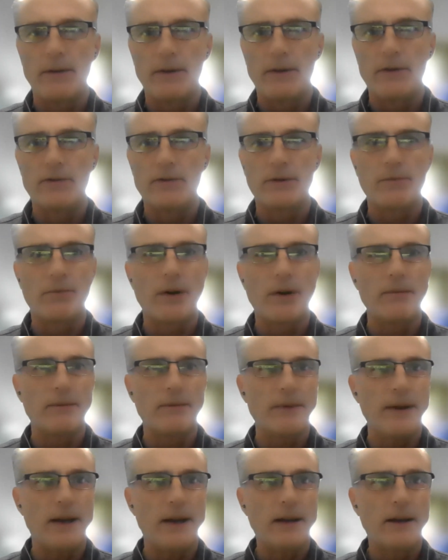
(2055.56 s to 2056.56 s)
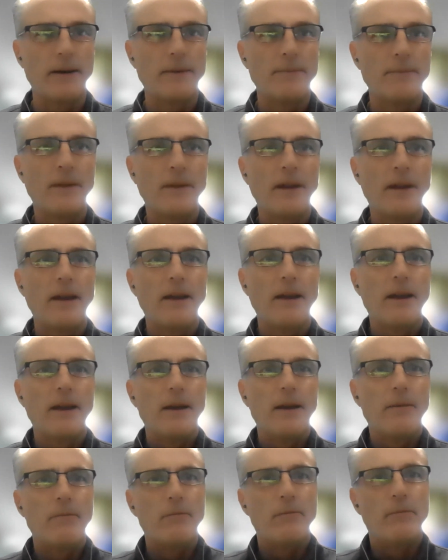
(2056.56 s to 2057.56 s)
hugely problematic.
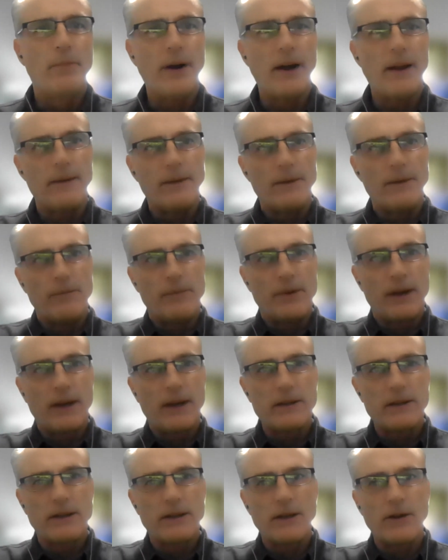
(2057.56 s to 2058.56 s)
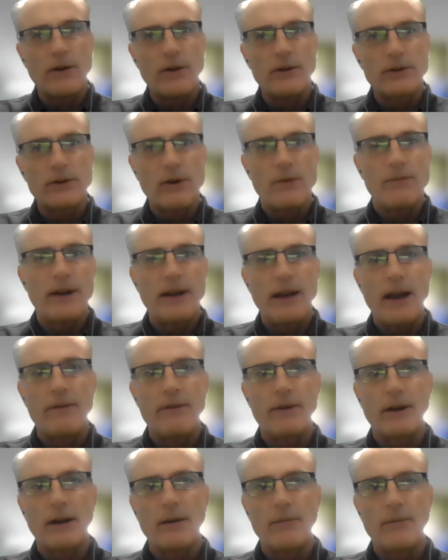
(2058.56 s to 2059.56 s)
But because there are so many
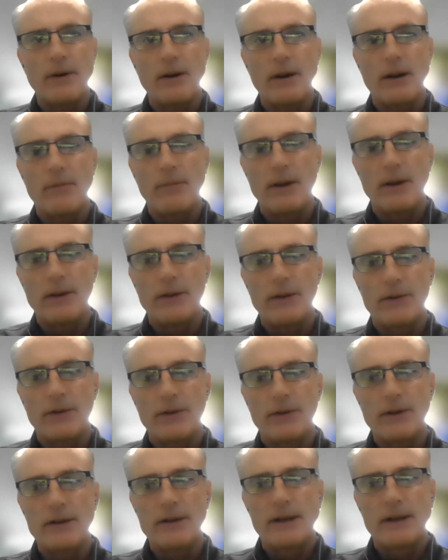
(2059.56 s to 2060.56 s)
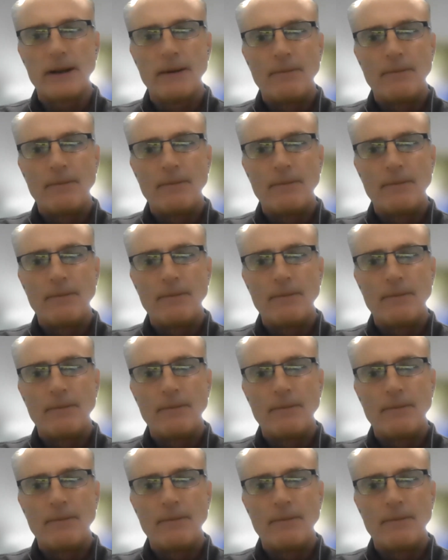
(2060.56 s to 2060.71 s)
African-American male attorneys,